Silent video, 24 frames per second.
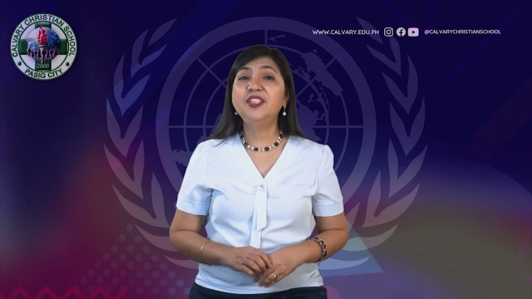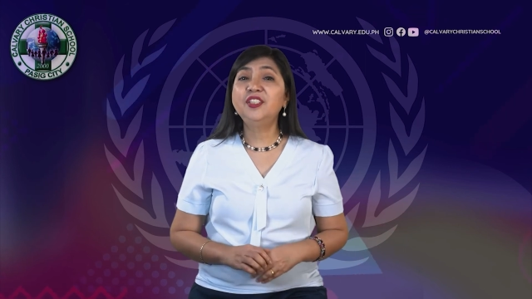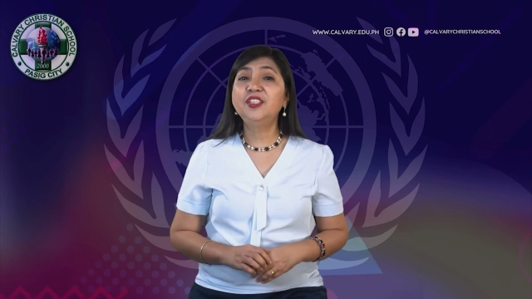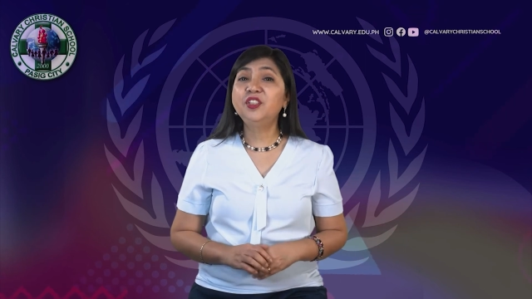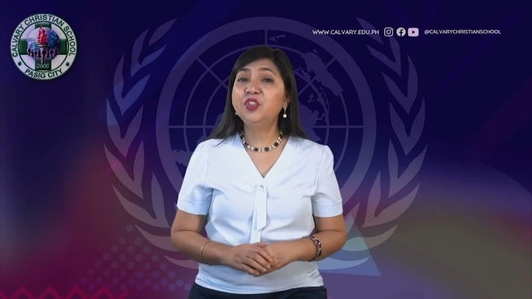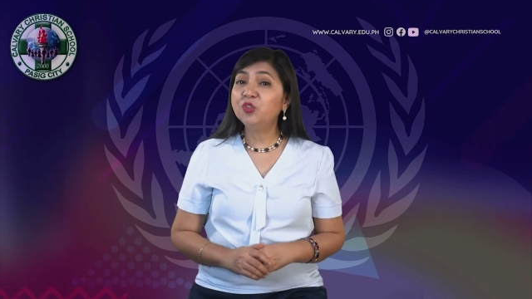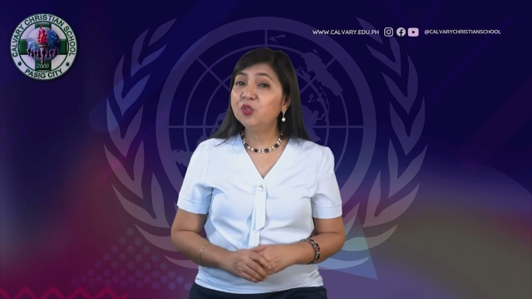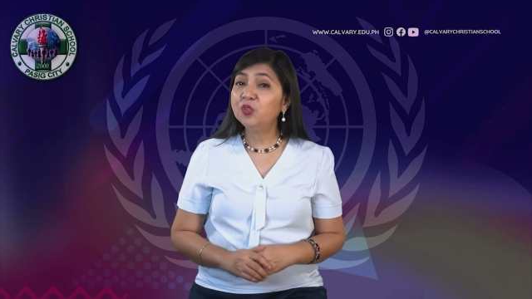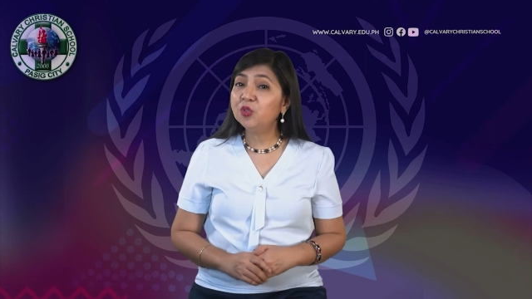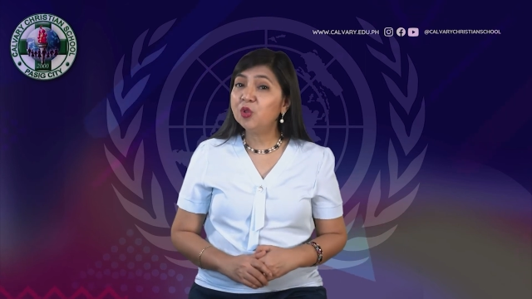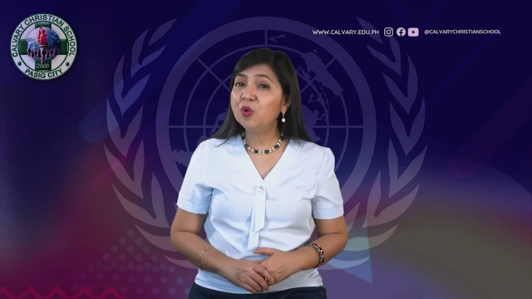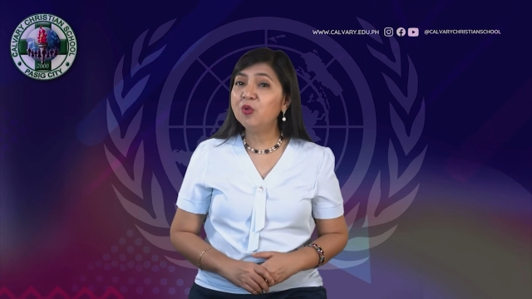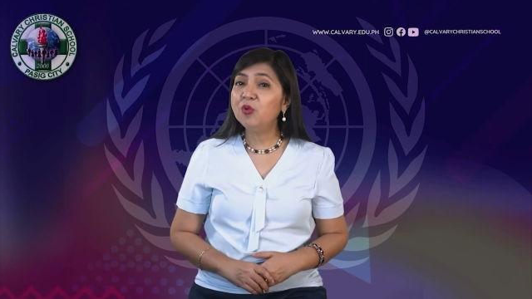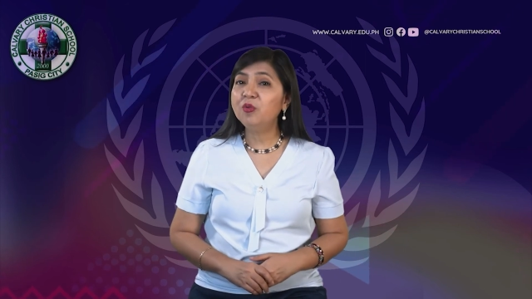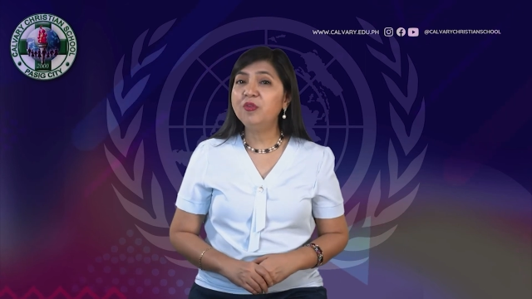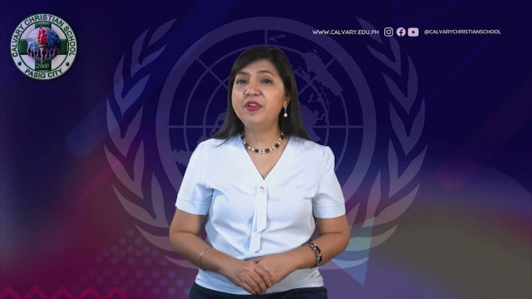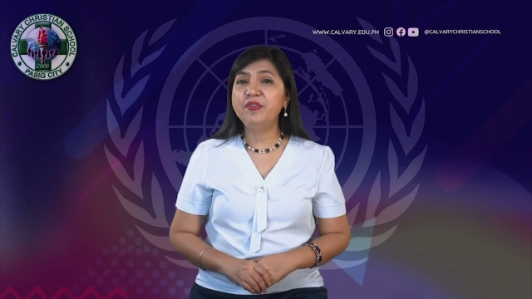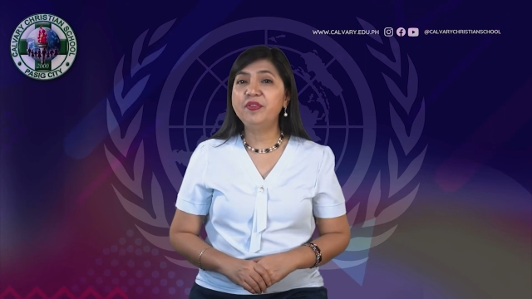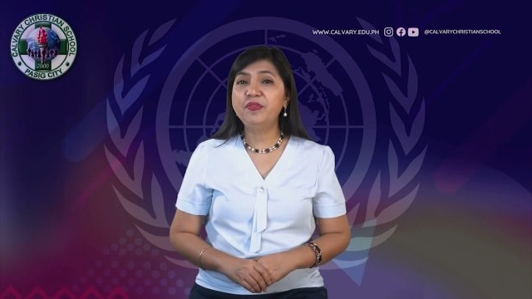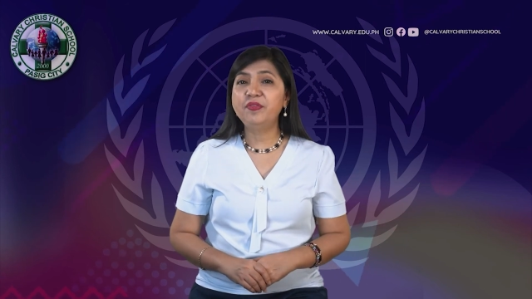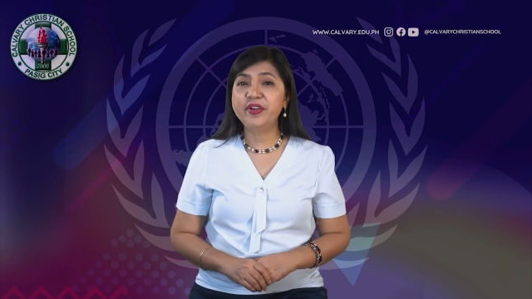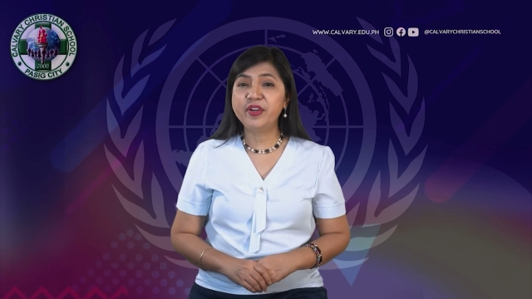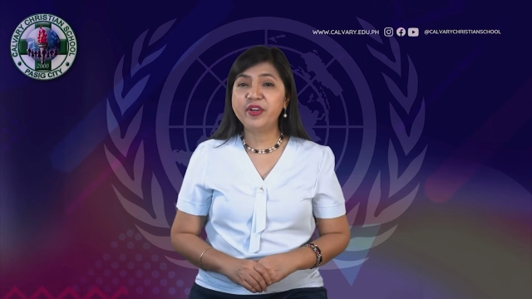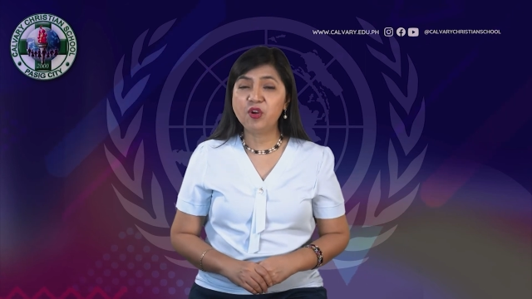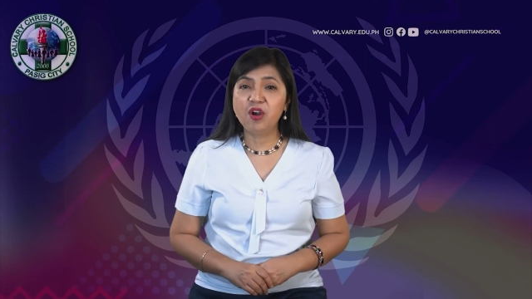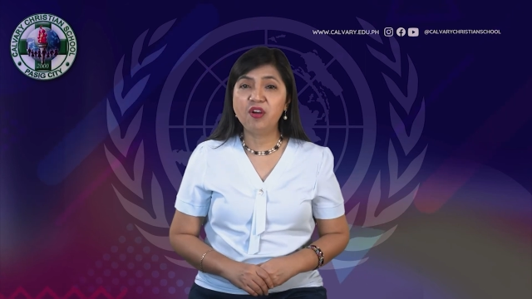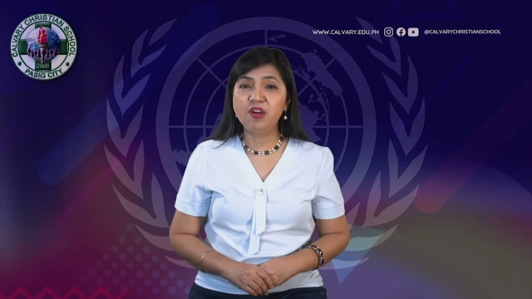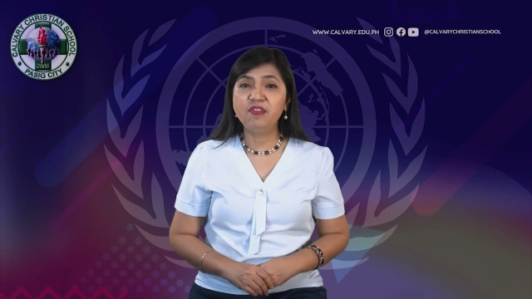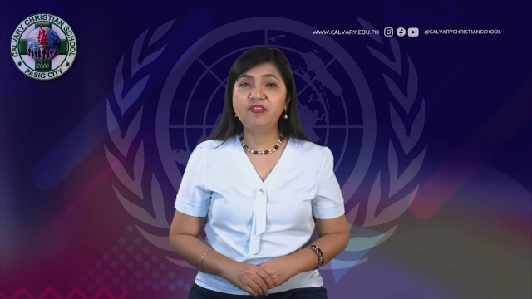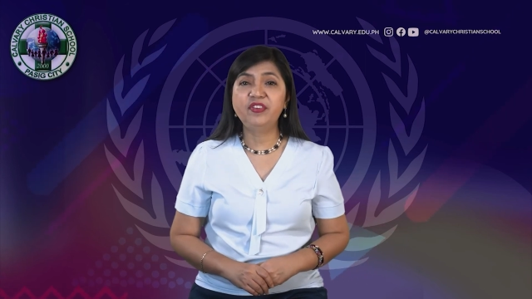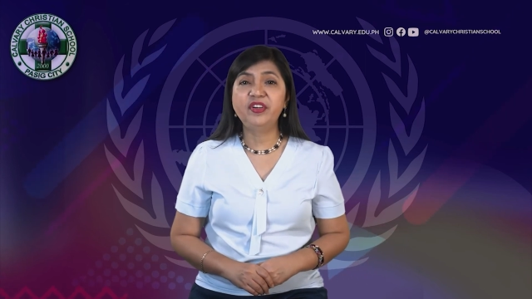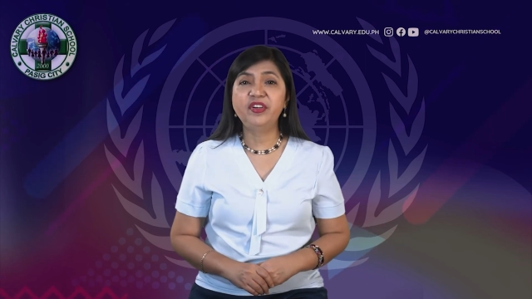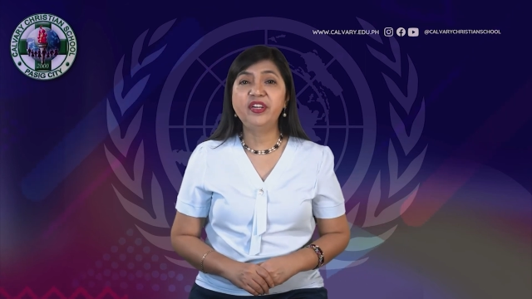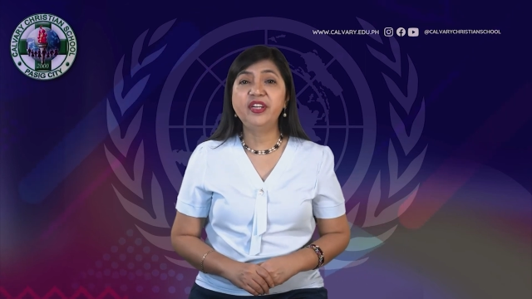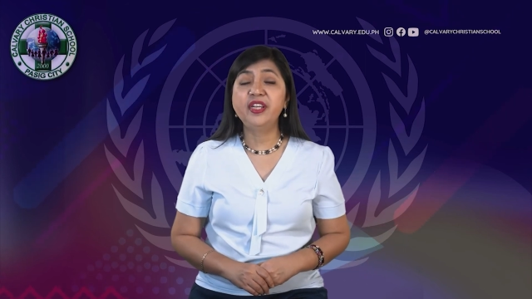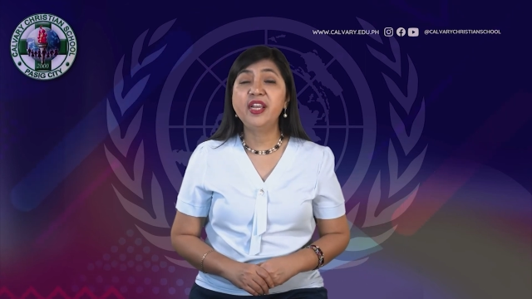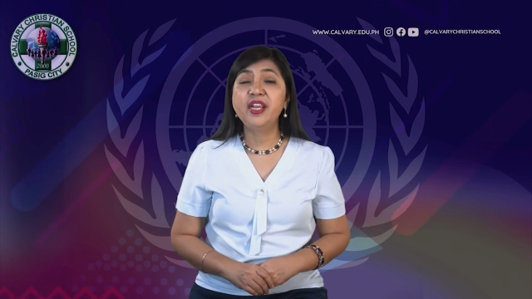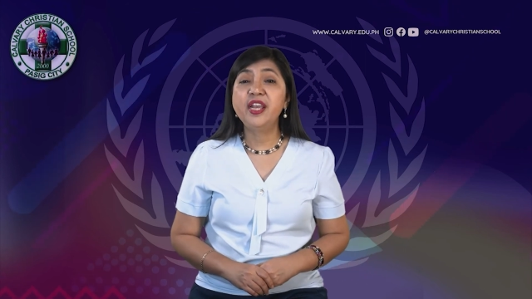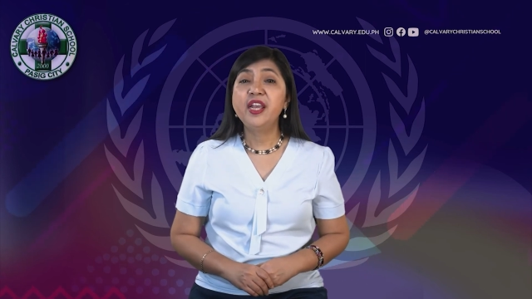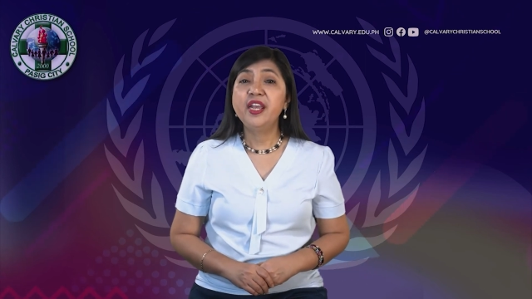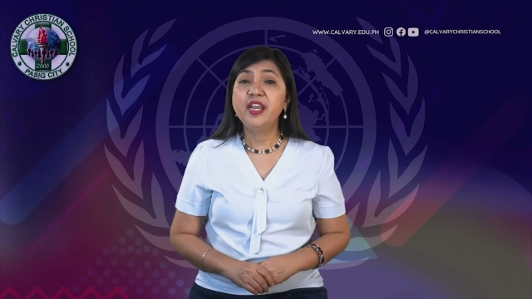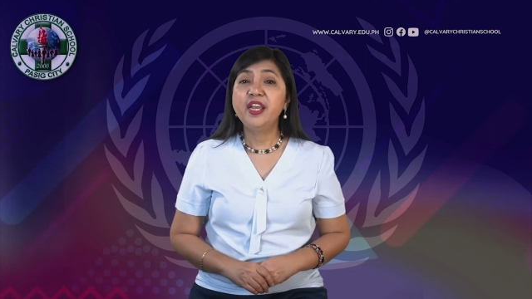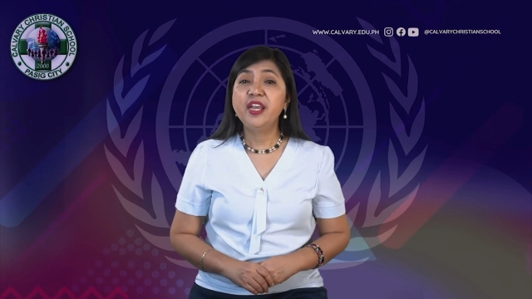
is slowly recovering